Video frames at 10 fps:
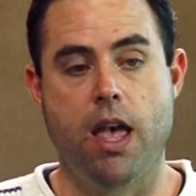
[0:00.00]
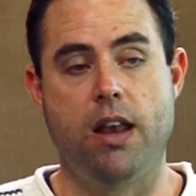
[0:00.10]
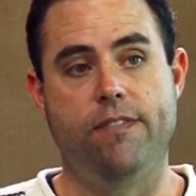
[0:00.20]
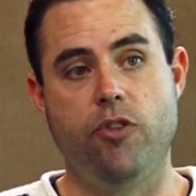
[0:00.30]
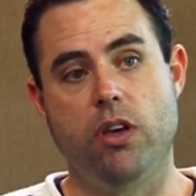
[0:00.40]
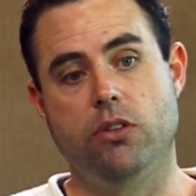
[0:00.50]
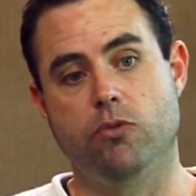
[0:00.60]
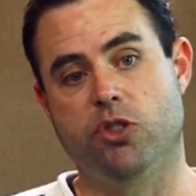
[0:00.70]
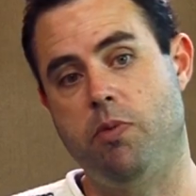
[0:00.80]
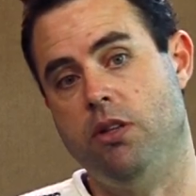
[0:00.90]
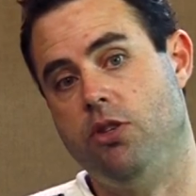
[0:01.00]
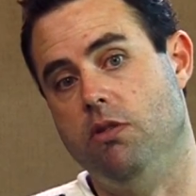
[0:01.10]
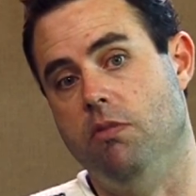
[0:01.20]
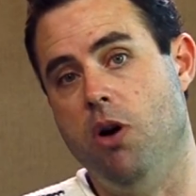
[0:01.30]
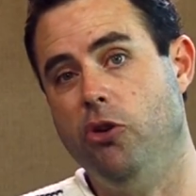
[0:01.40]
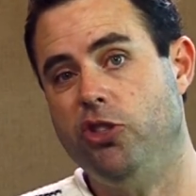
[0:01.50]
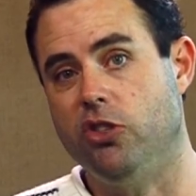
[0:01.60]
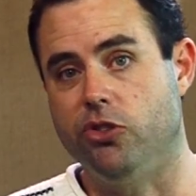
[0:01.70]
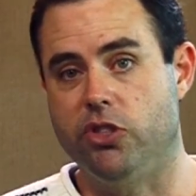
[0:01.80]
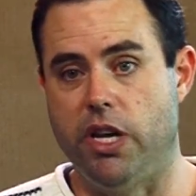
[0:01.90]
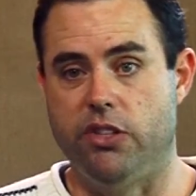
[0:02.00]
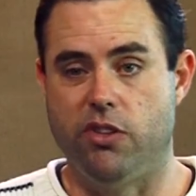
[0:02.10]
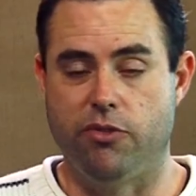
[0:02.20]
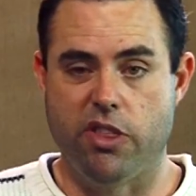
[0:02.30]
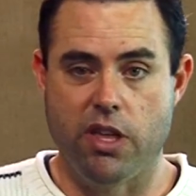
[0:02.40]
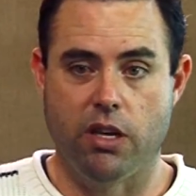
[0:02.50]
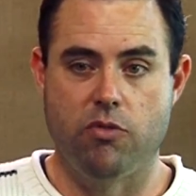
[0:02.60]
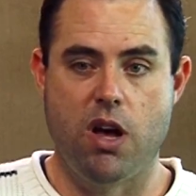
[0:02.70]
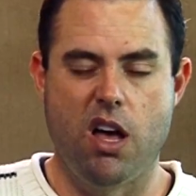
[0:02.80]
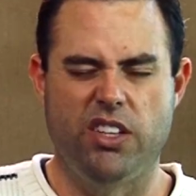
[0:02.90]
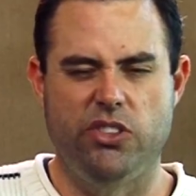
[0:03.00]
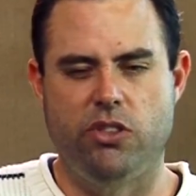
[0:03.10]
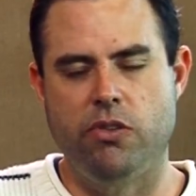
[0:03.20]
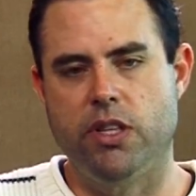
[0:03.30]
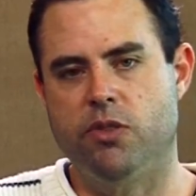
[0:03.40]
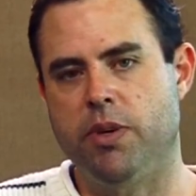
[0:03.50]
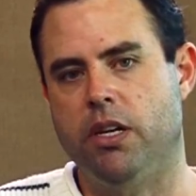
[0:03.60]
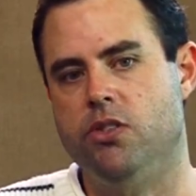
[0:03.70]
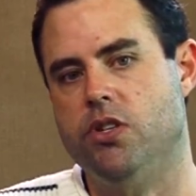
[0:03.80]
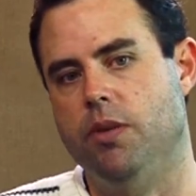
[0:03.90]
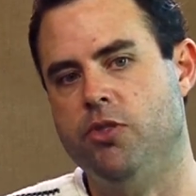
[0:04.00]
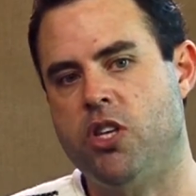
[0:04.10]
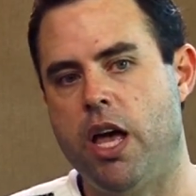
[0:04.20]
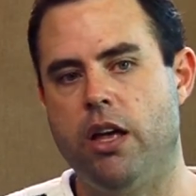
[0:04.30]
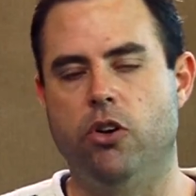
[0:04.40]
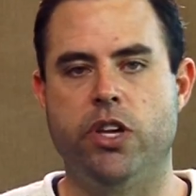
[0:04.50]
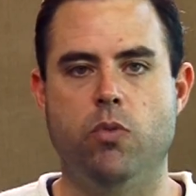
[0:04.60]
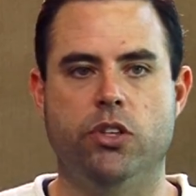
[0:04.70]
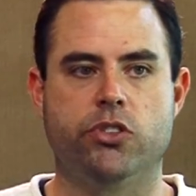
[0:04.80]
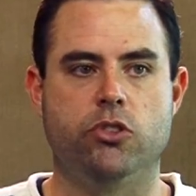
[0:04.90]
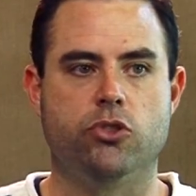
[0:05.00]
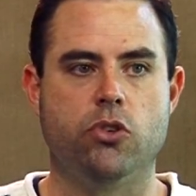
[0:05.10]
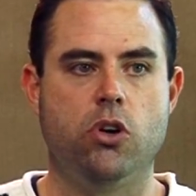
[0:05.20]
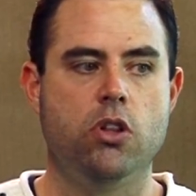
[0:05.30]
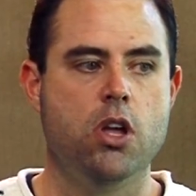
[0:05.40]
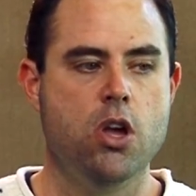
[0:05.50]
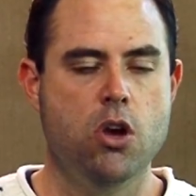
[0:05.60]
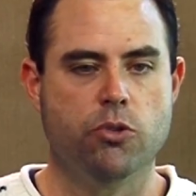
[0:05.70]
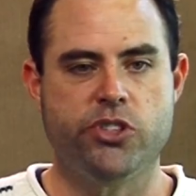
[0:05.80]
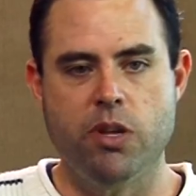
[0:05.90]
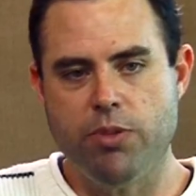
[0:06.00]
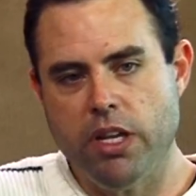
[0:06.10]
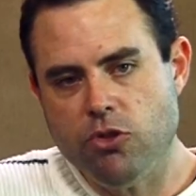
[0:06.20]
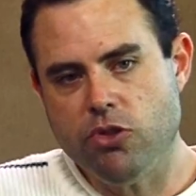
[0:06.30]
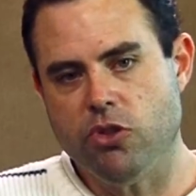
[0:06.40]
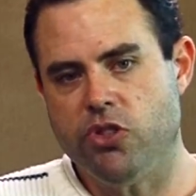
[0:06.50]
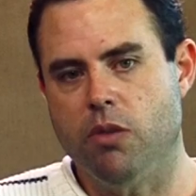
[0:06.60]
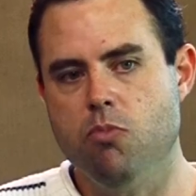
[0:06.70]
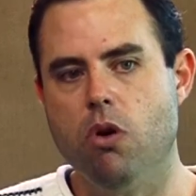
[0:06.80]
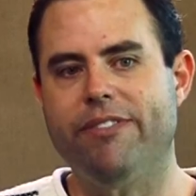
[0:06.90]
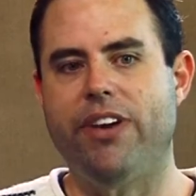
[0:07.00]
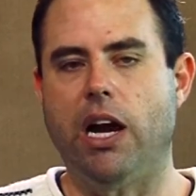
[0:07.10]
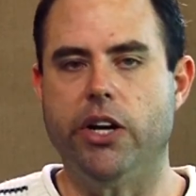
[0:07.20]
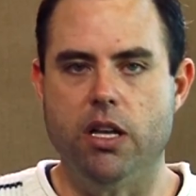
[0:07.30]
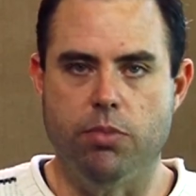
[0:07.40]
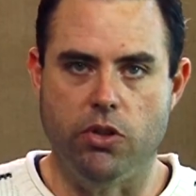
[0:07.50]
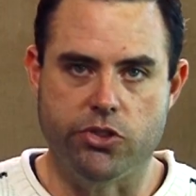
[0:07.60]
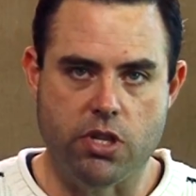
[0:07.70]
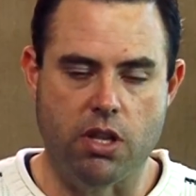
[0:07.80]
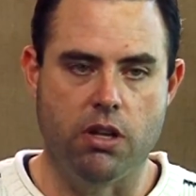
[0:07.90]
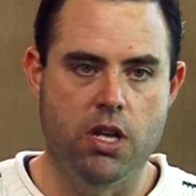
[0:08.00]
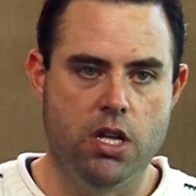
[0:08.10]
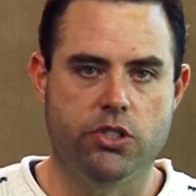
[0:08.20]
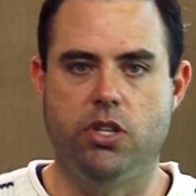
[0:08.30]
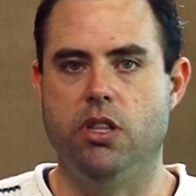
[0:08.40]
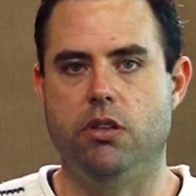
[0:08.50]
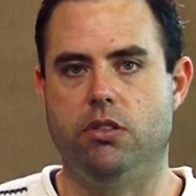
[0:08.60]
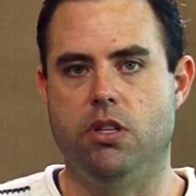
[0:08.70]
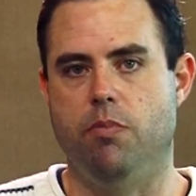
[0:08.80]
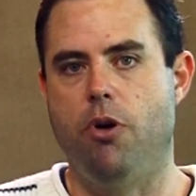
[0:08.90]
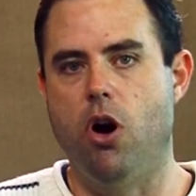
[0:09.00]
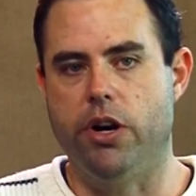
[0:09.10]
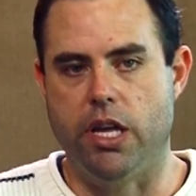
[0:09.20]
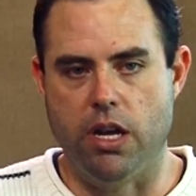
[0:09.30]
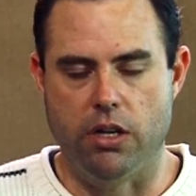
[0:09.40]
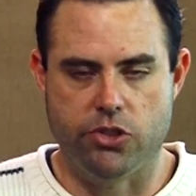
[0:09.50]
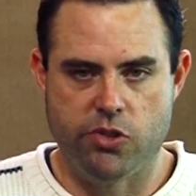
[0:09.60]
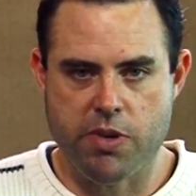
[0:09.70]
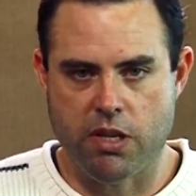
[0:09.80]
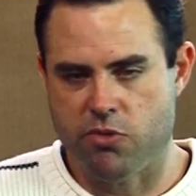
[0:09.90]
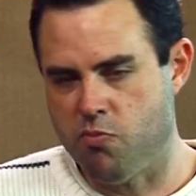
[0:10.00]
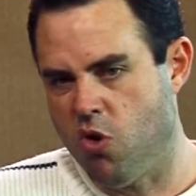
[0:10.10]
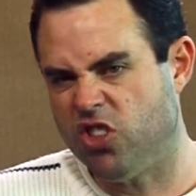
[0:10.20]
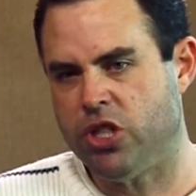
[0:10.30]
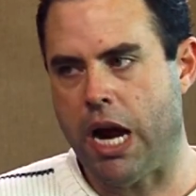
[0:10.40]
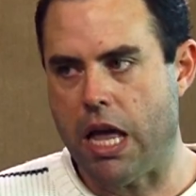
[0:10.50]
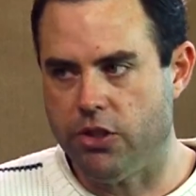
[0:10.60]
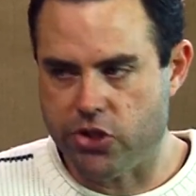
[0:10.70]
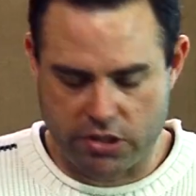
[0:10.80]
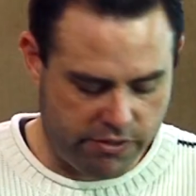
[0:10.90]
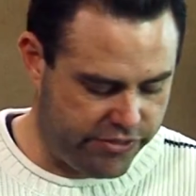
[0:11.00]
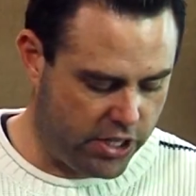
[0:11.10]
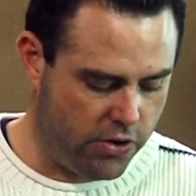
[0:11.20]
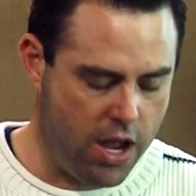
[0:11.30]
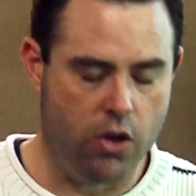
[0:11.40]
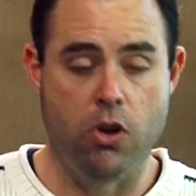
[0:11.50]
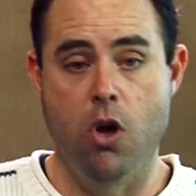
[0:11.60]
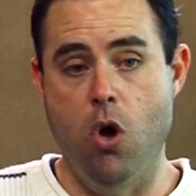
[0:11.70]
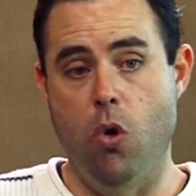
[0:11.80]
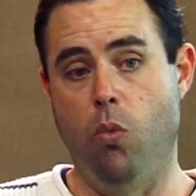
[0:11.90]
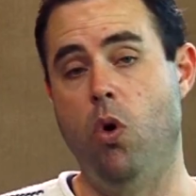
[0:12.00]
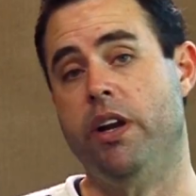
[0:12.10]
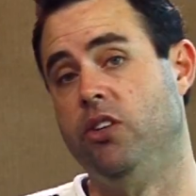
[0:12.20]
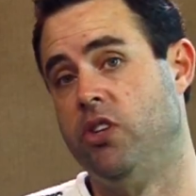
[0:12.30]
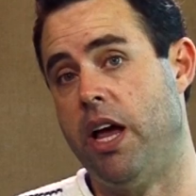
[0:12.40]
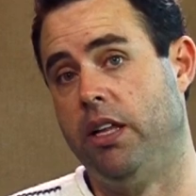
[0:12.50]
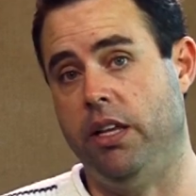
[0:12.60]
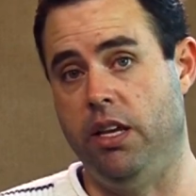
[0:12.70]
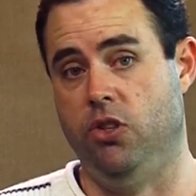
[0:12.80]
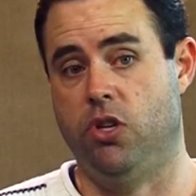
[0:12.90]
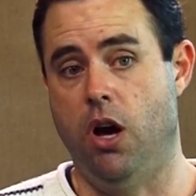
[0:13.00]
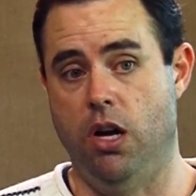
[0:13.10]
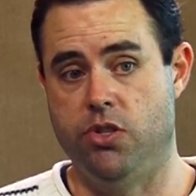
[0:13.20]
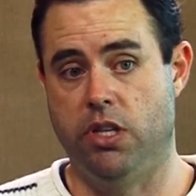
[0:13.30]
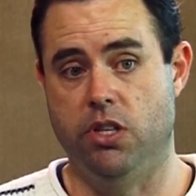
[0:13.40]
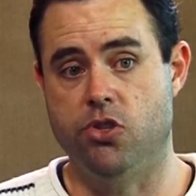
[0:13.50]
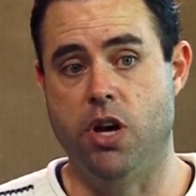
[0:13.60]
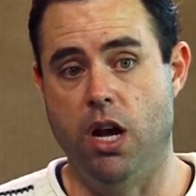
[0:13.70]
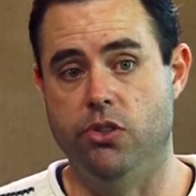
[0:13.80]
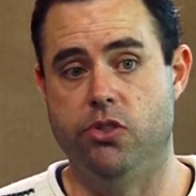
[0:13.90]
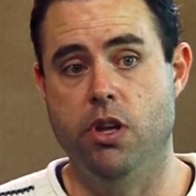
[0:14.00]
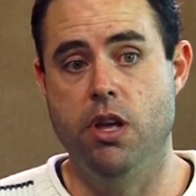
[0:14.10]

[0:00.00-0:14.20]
And if we respond to emotional states, if we think, well, he's doing this because he's upset or he wants control, we're simply introducing more variables to the party here. It just becomes more challenging to figure out what exactly is causing this child's